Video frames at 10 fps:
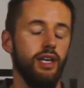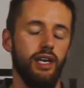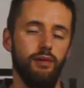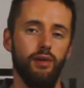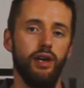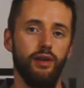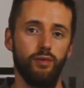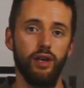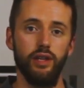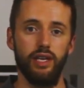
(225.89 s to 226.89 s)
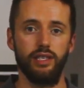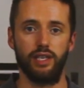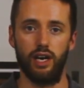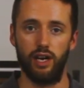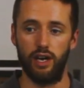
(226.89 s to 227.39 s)
It really is
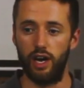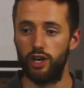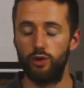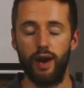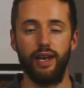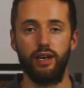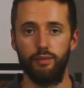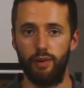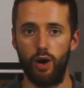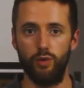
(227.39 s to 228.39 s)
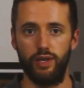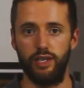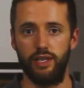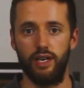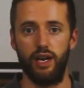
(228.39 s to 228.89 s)
a great
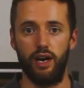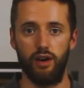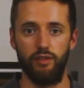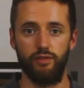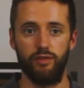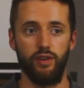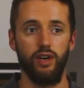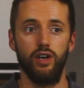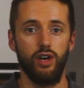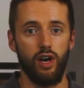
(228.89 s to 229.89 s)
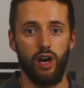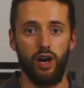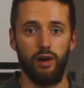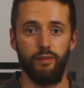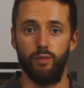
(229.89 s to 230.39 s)
component of
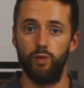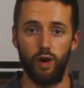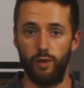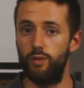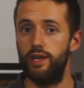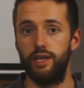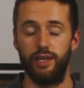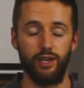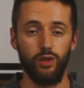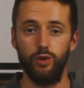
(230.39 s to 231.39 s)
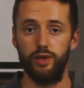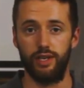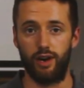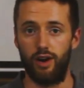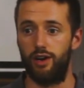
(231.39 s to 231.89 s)
what we include
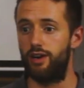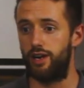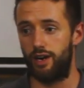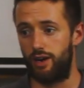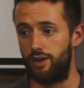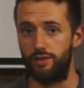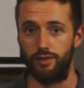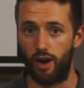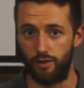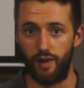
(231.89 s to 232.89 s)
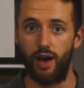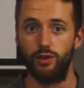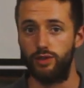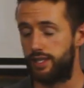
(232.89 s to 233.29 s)
in our value